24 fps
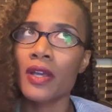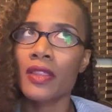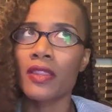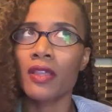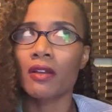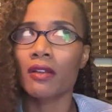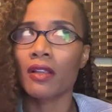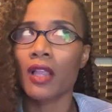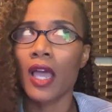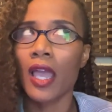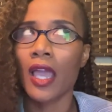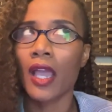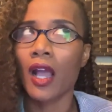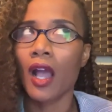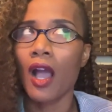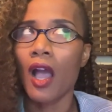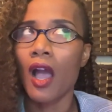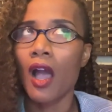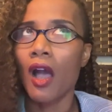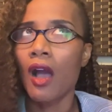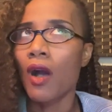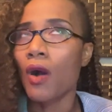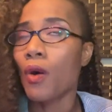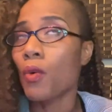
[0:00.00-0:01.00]
And they're like,
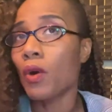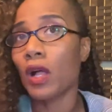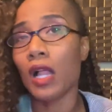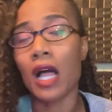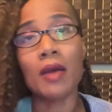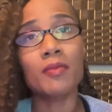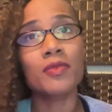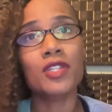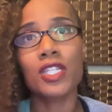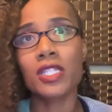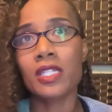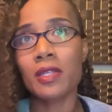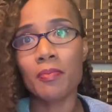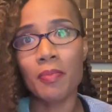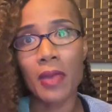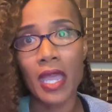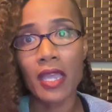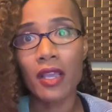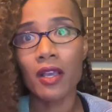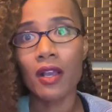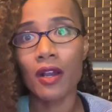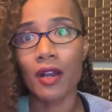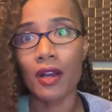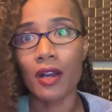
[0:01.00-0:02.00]
well, I'm just a
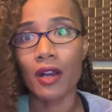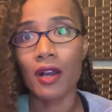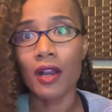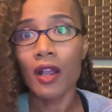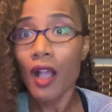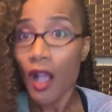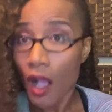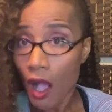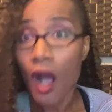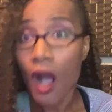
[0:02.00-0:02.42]
banker.